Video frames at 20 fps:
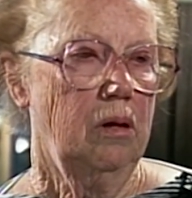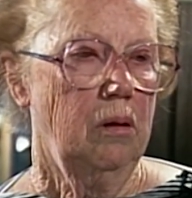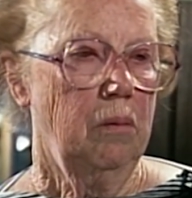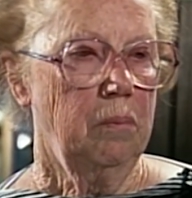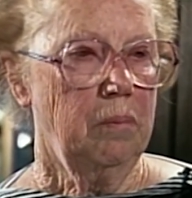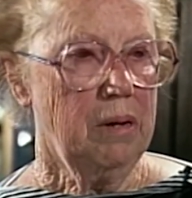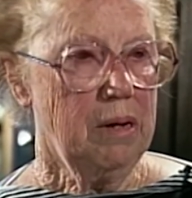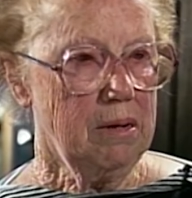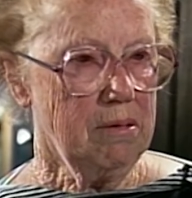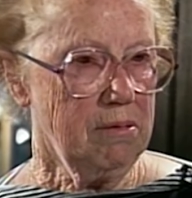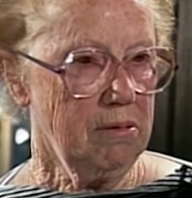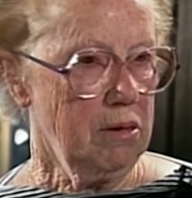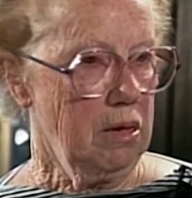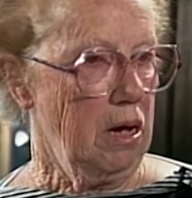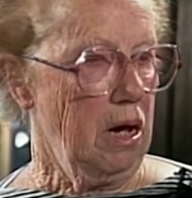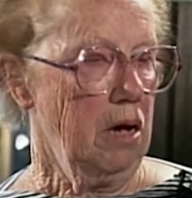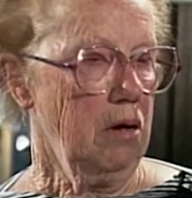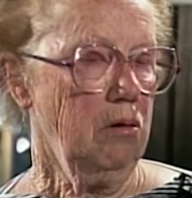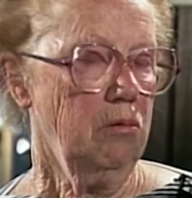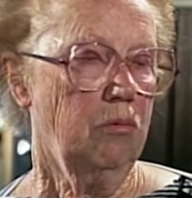Plus
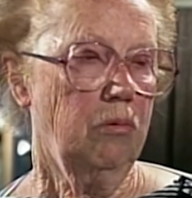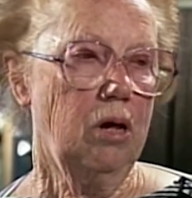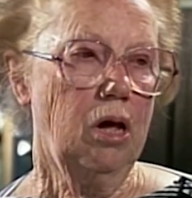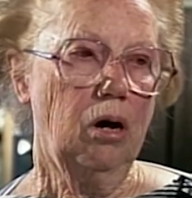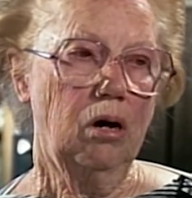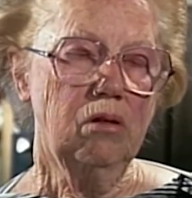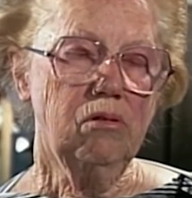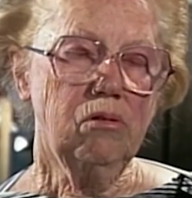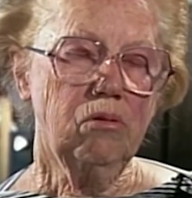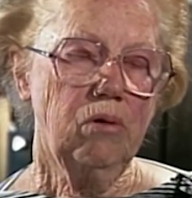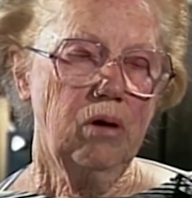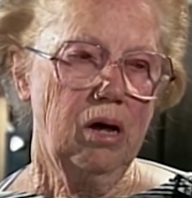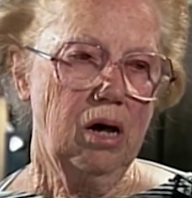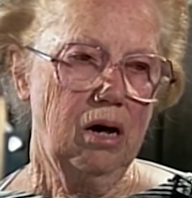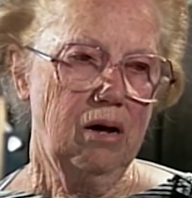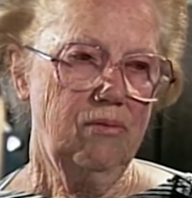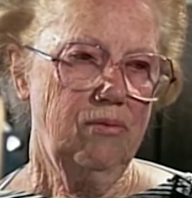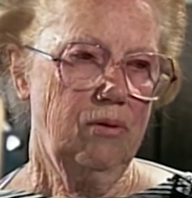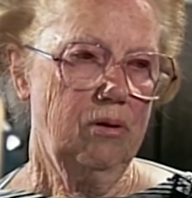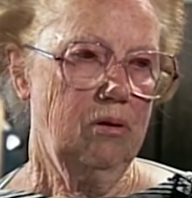that, we also
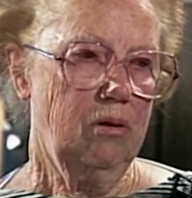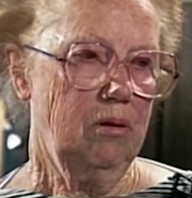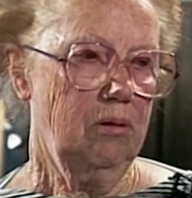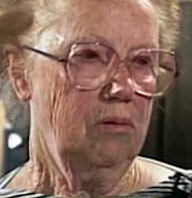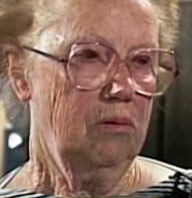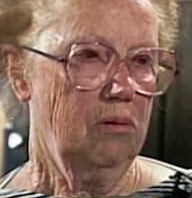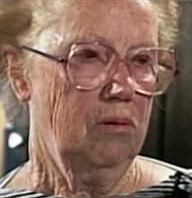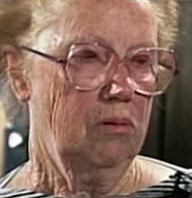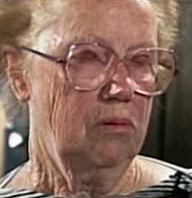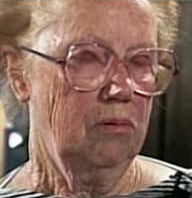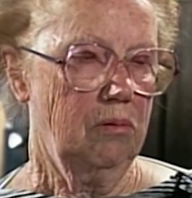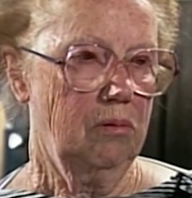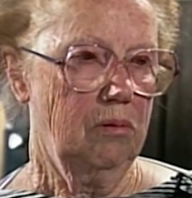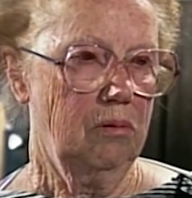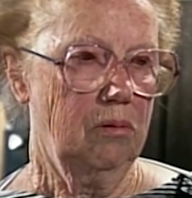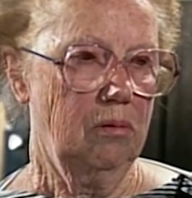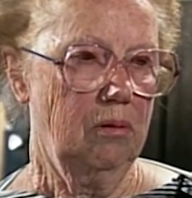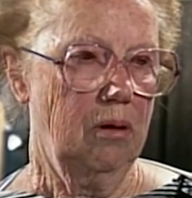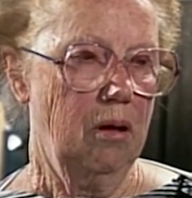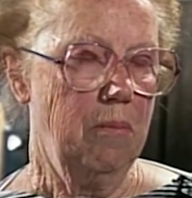have a
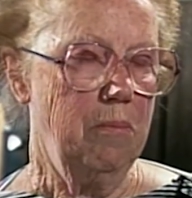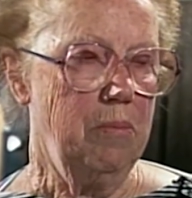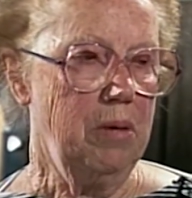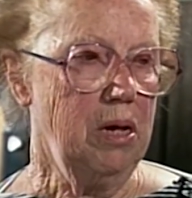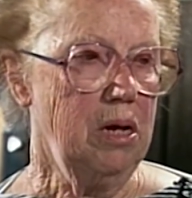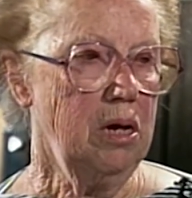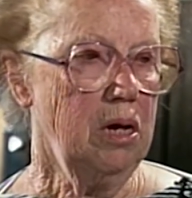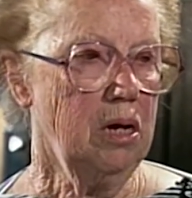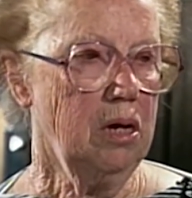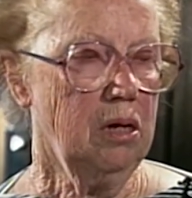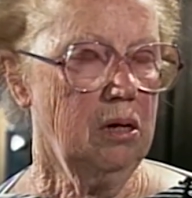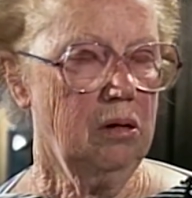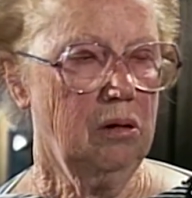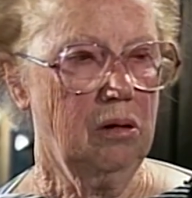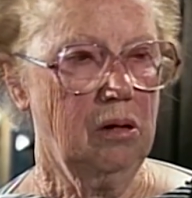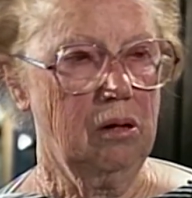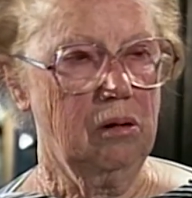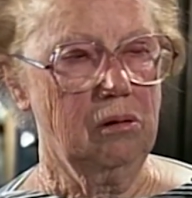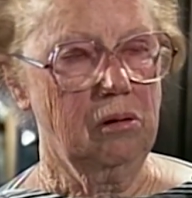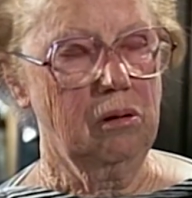
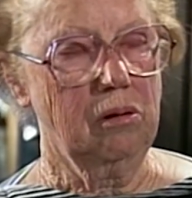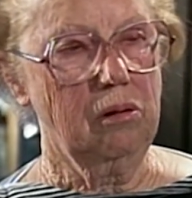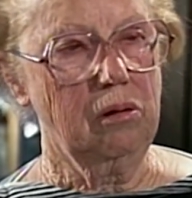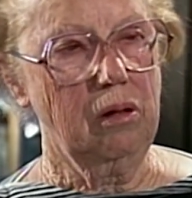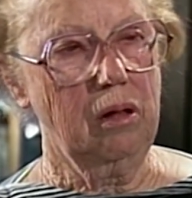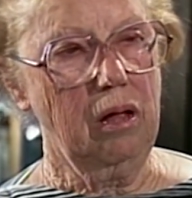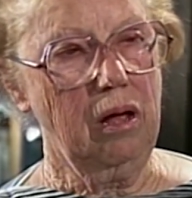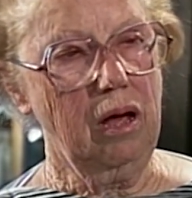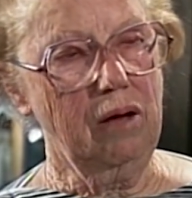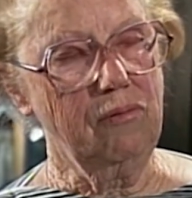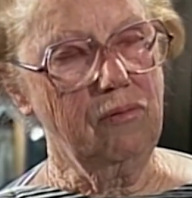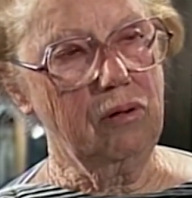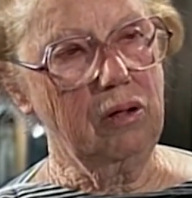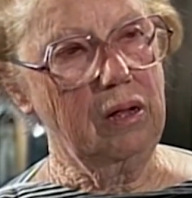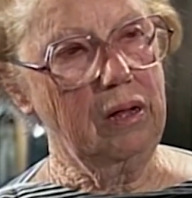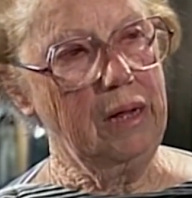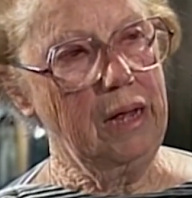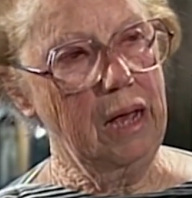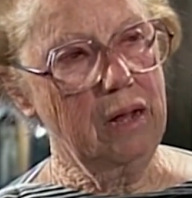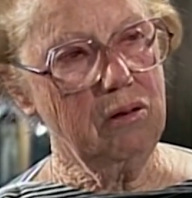meeting, have a
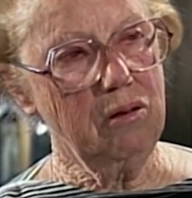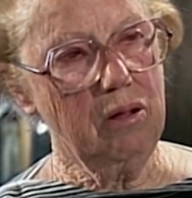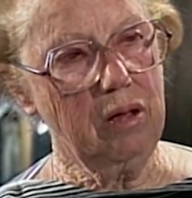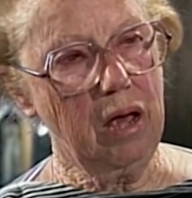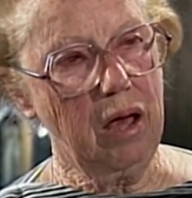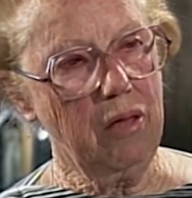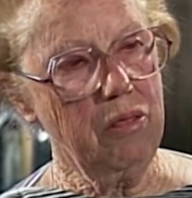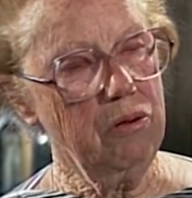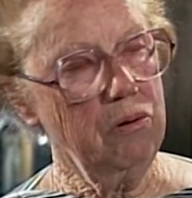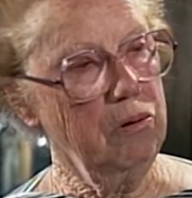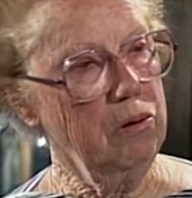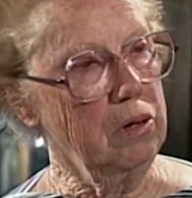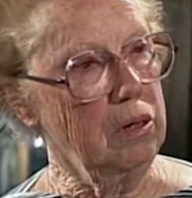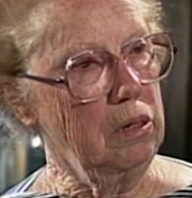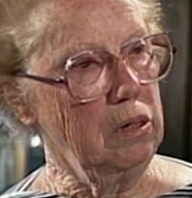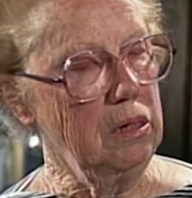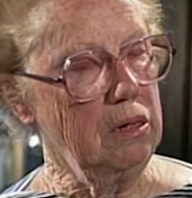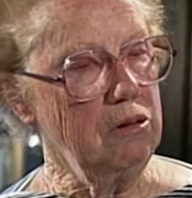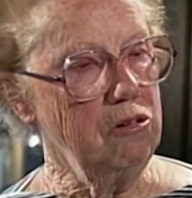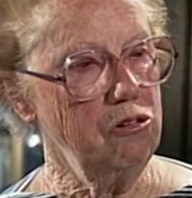get-together and a
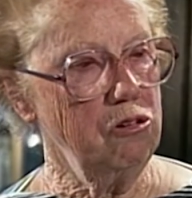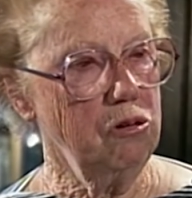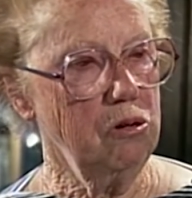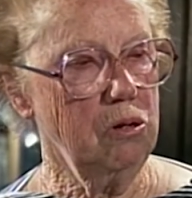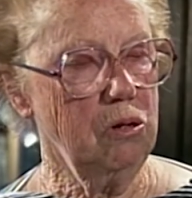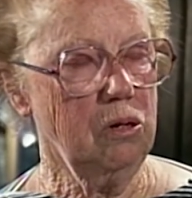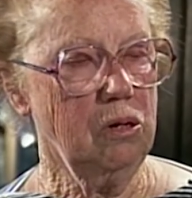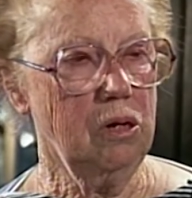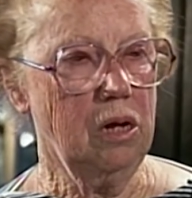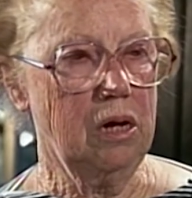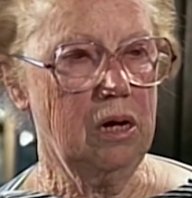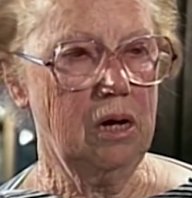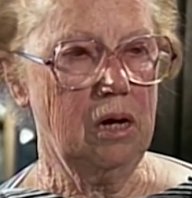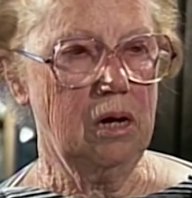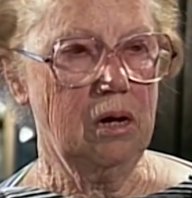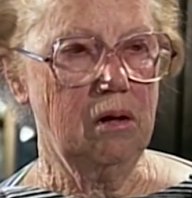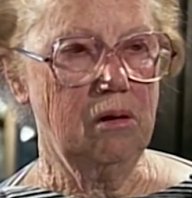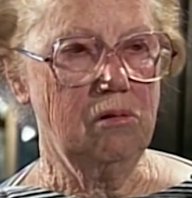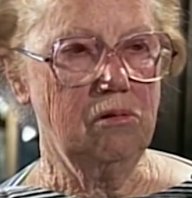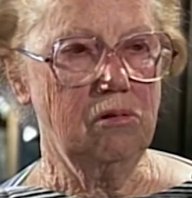luncheon,
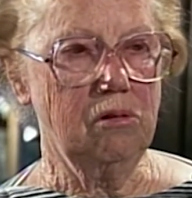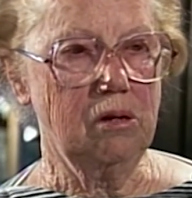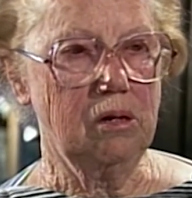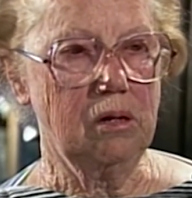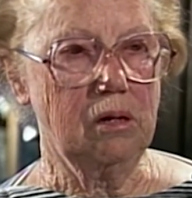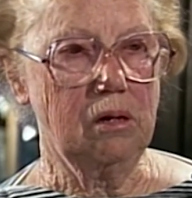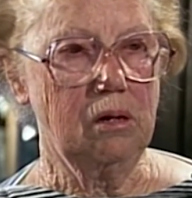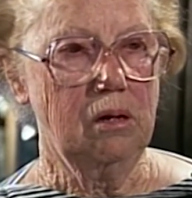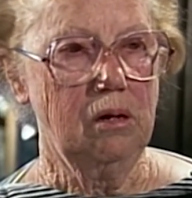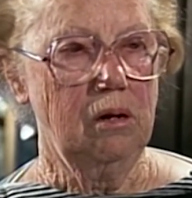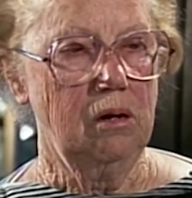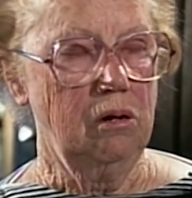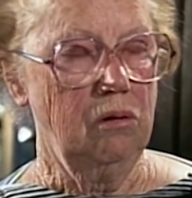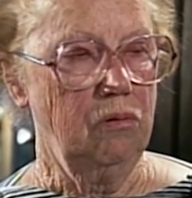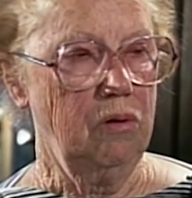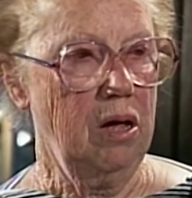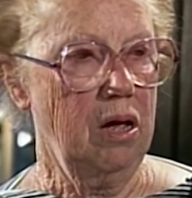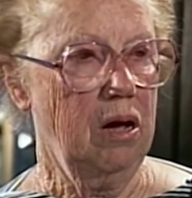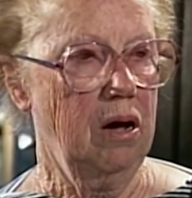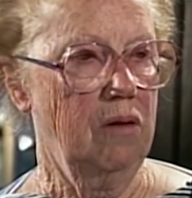and
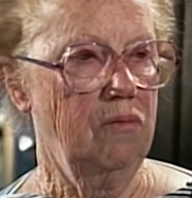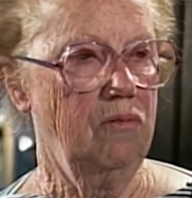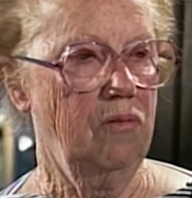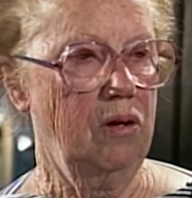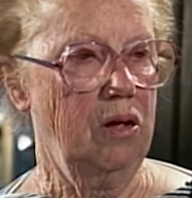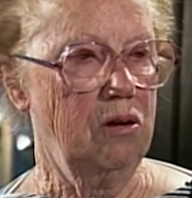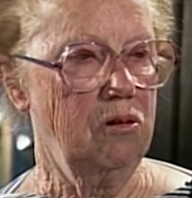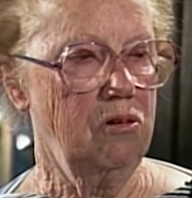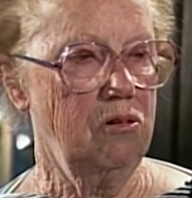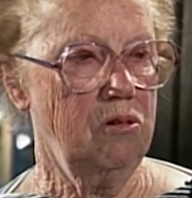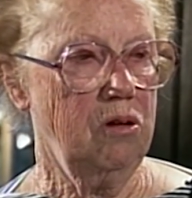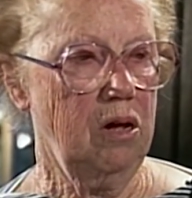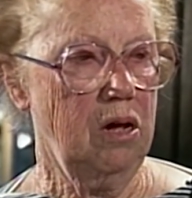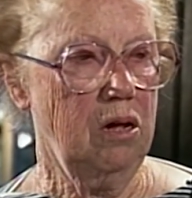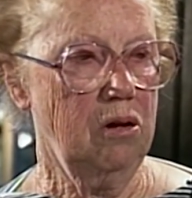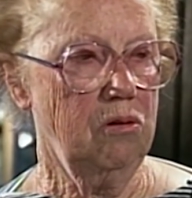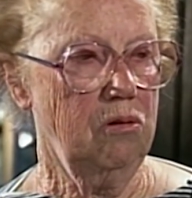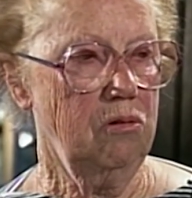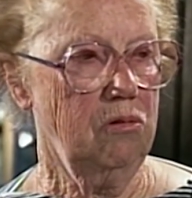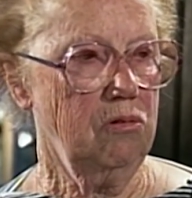we have
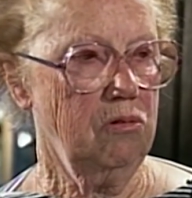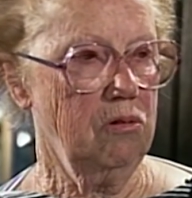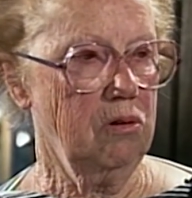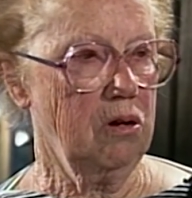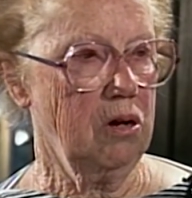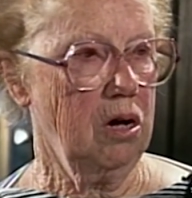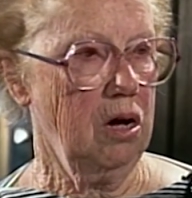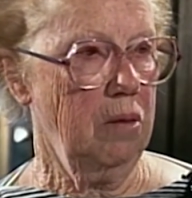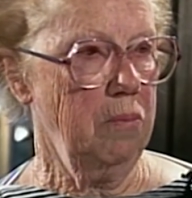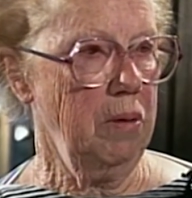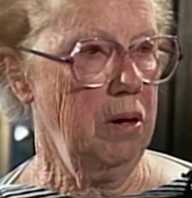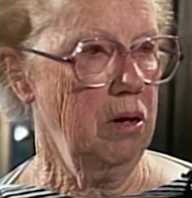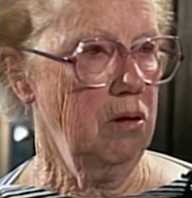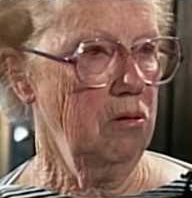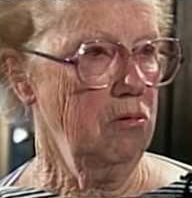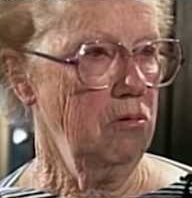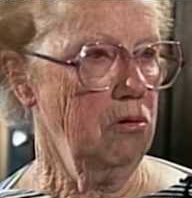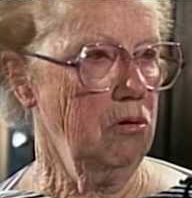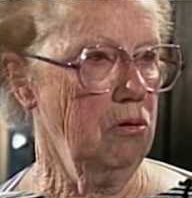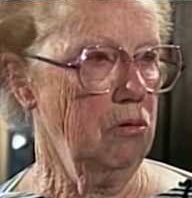entertainers that come
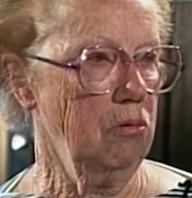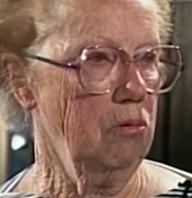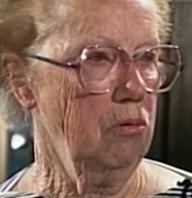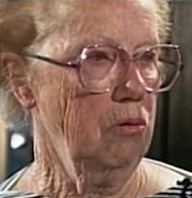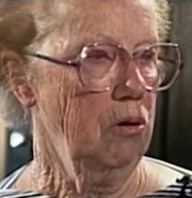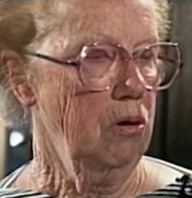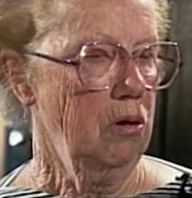in to